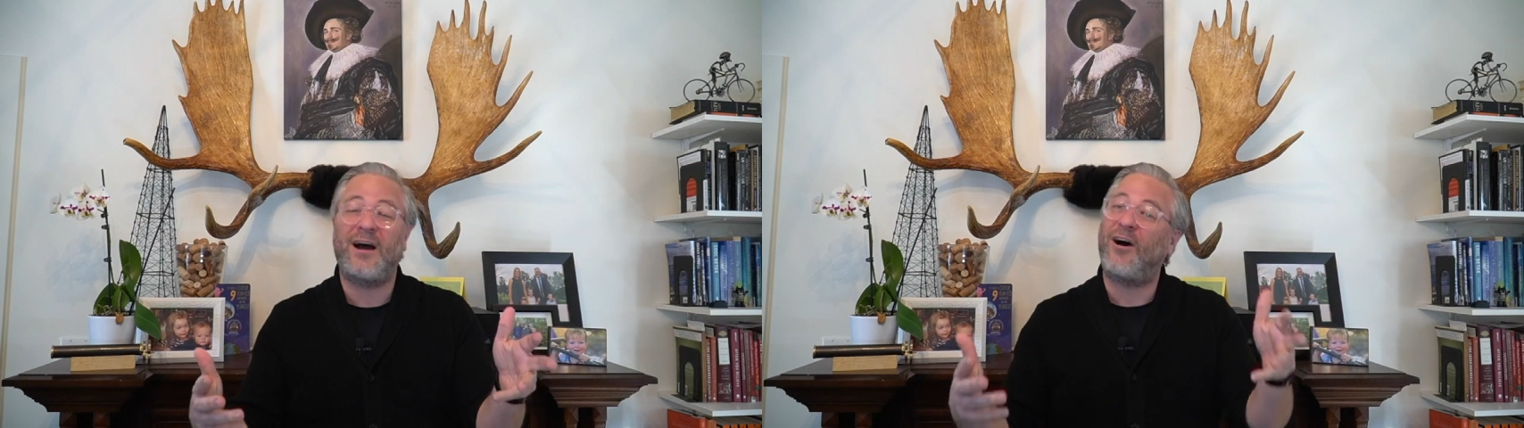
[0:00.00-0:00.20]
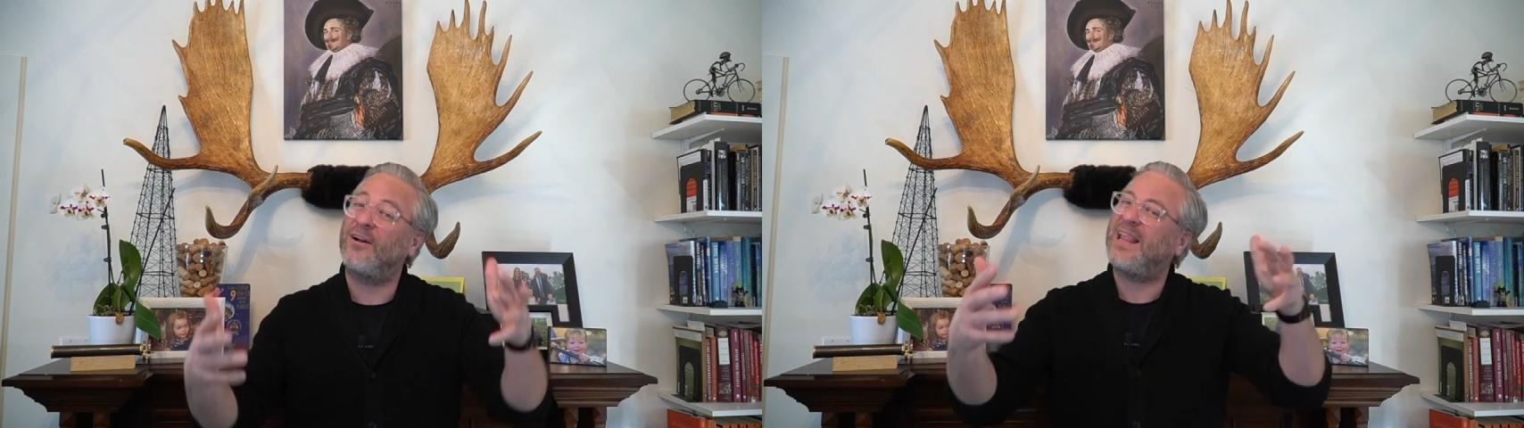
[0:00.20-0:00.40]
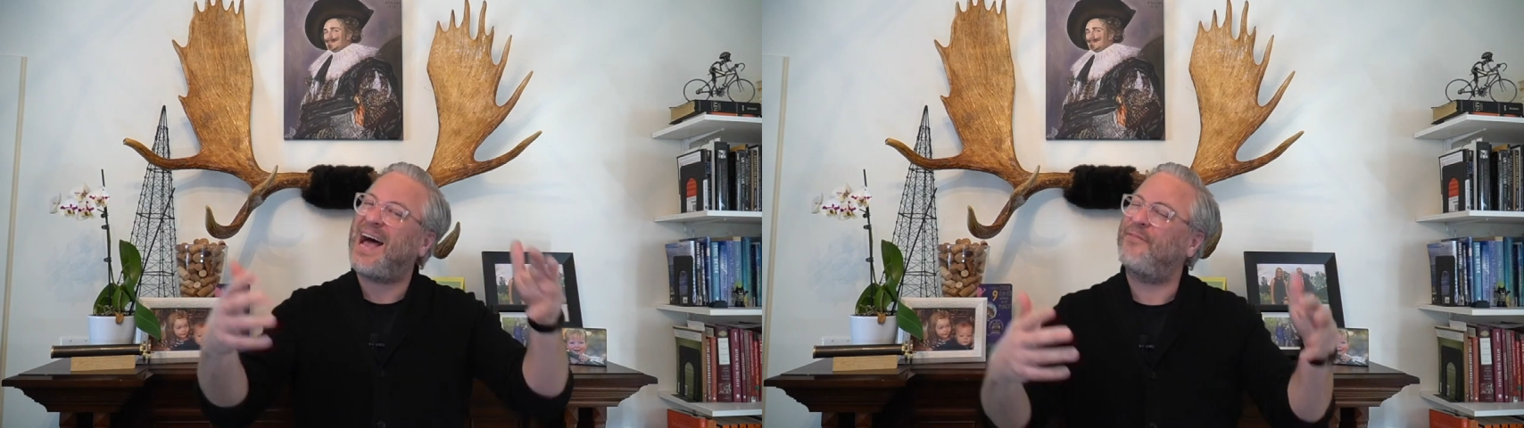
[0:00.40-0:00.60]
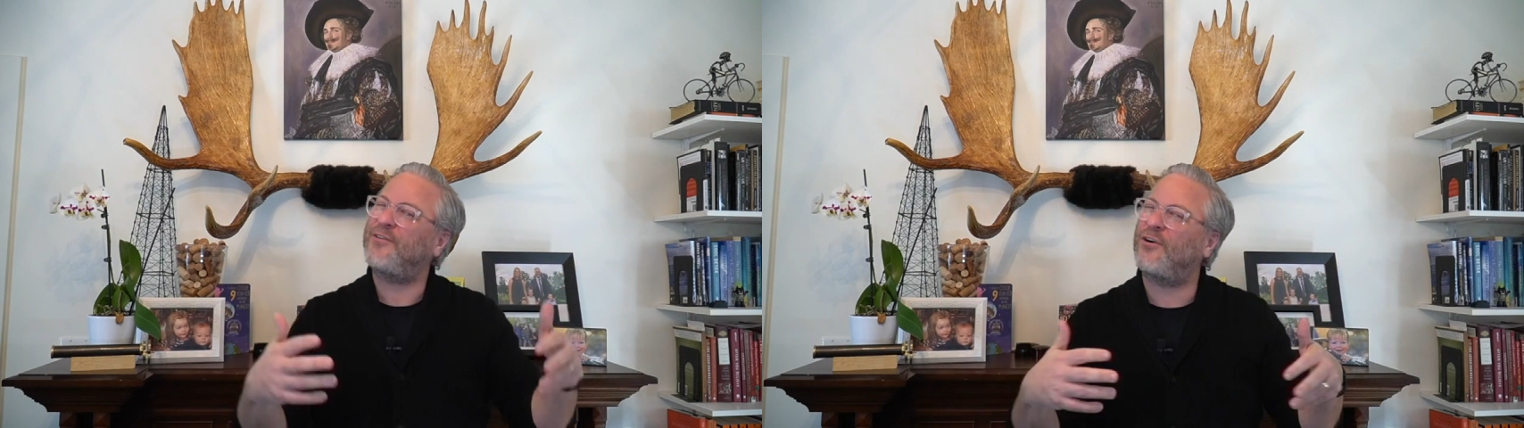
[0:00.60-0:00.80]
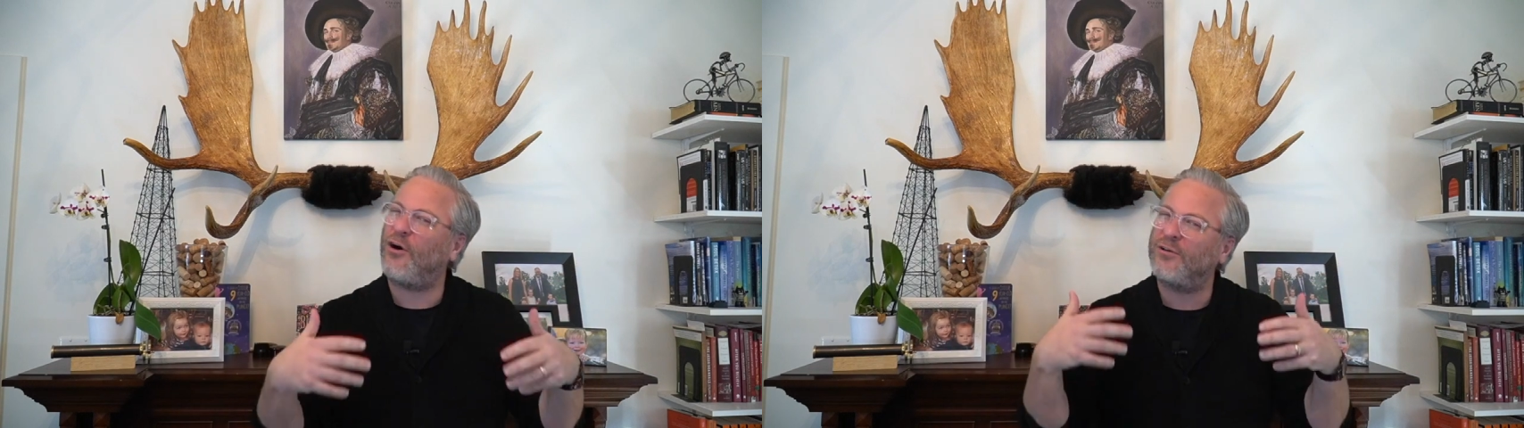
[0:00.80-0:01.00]
our
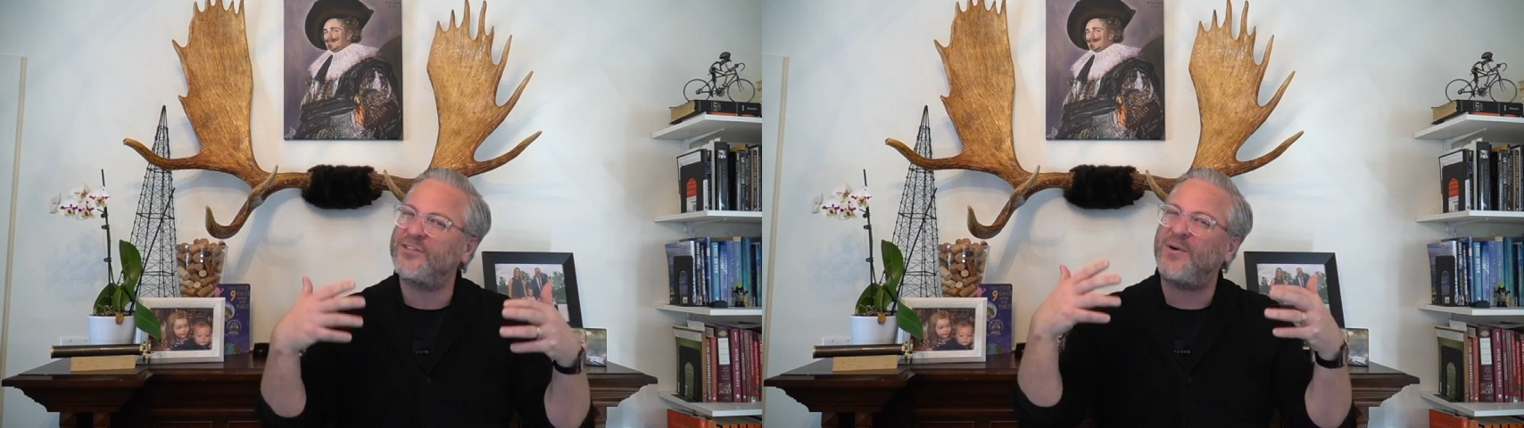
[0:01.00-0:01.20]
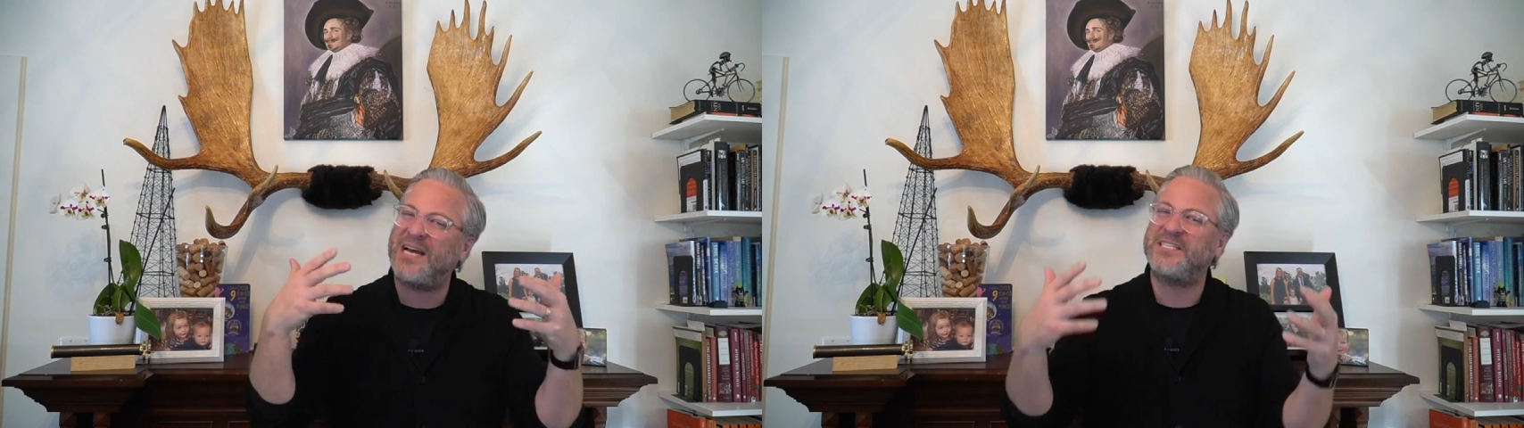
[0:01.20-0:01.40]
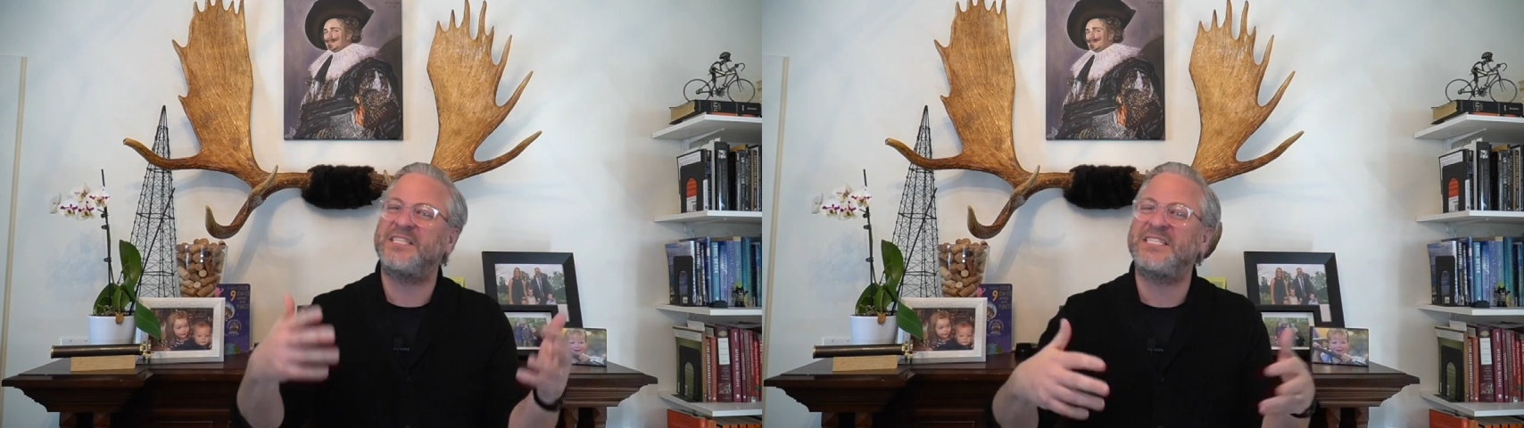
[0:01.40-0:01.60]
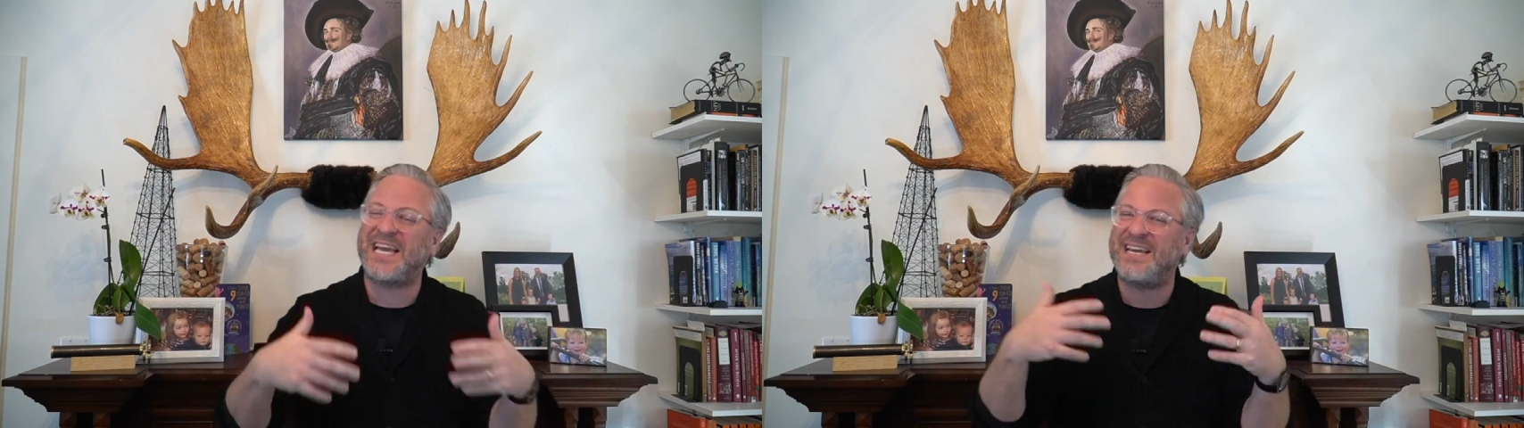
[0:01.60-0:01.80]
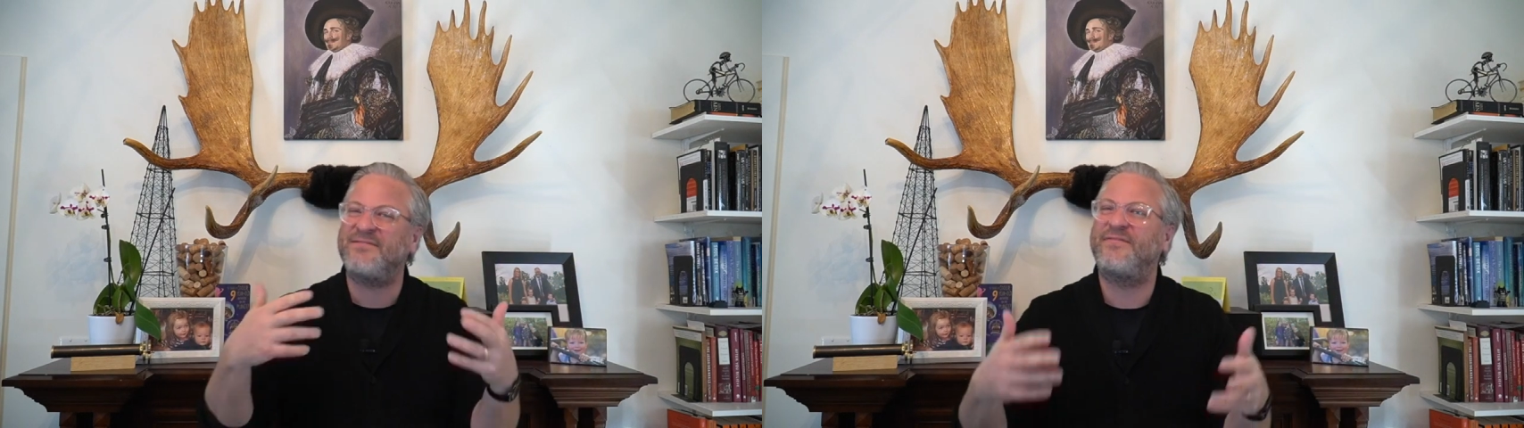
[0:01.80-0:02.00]
laughter also has a
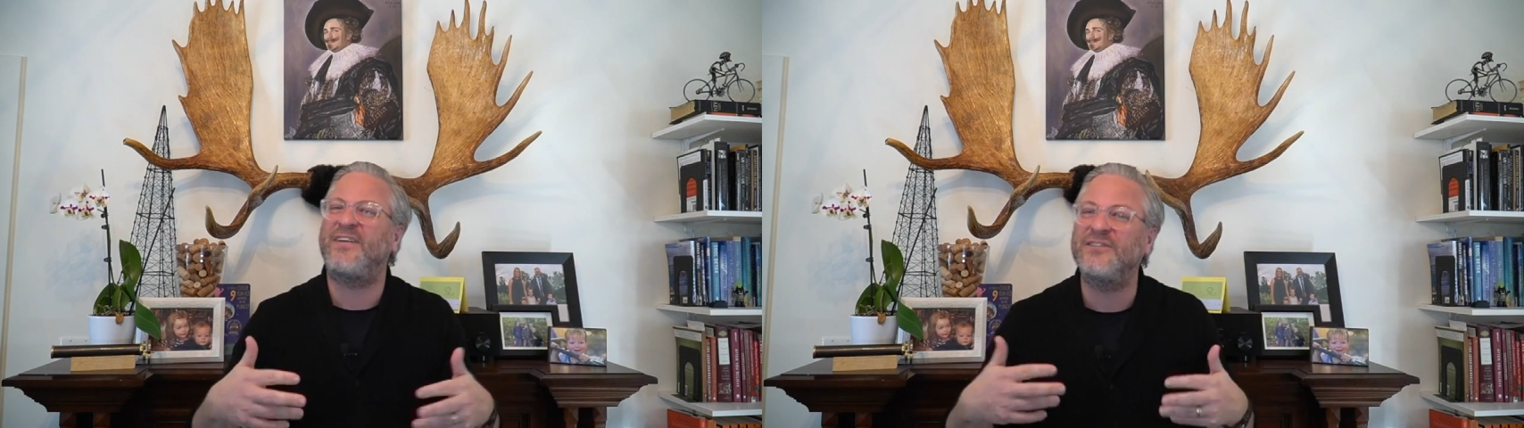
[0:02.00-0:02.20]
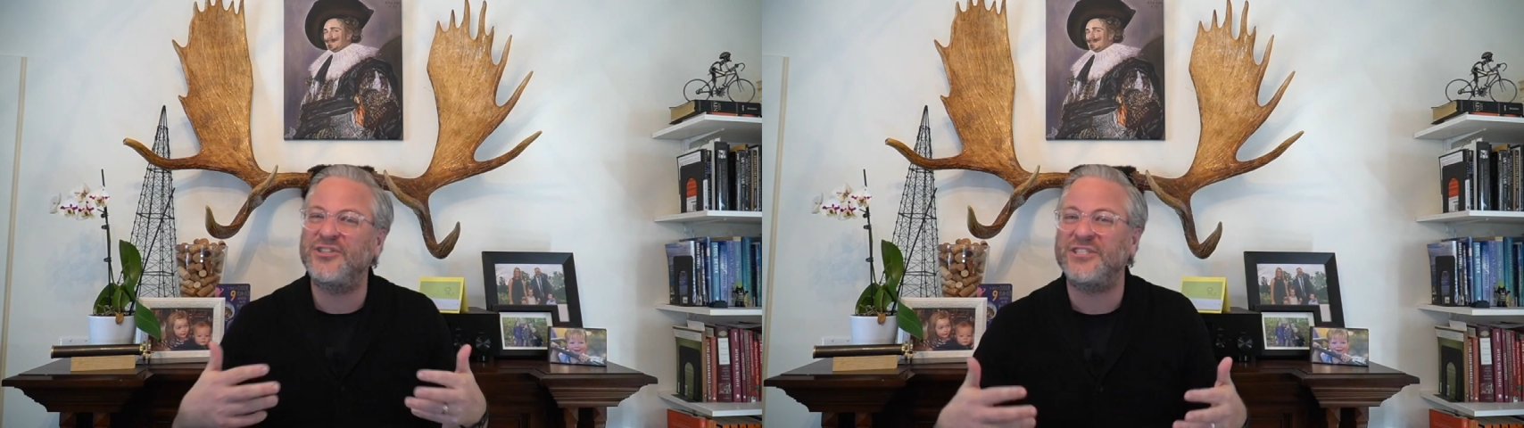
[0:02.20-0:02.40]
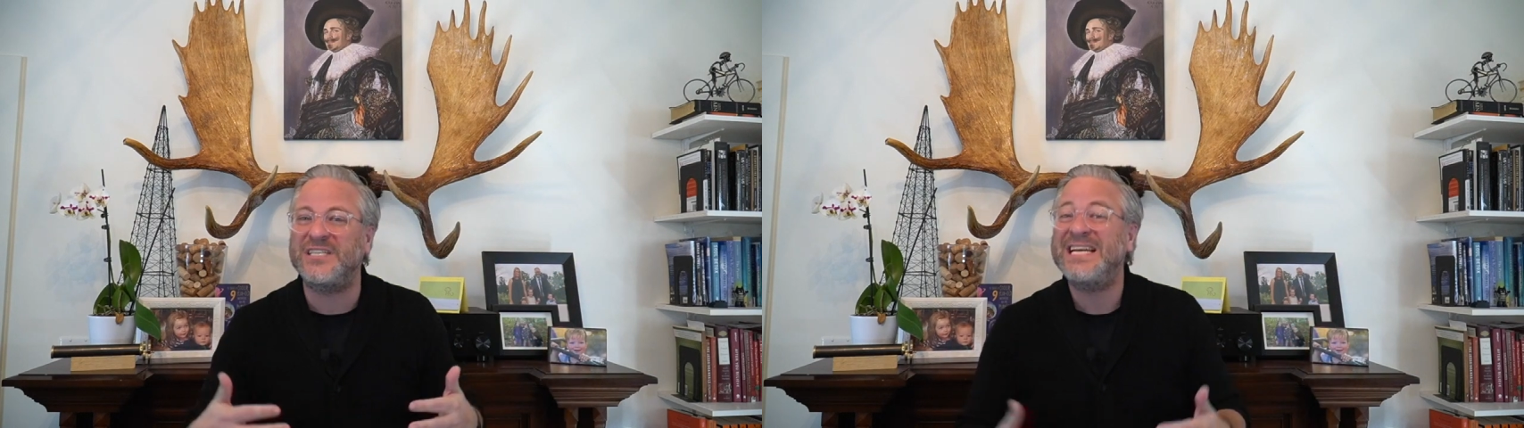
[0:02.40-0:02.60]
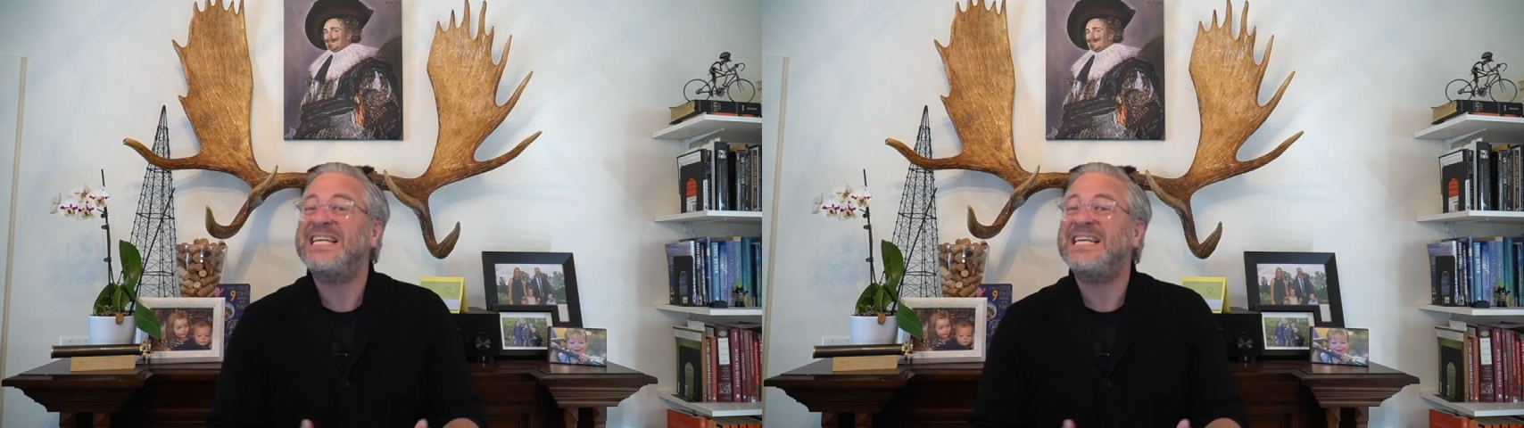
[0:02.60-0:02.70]
second function.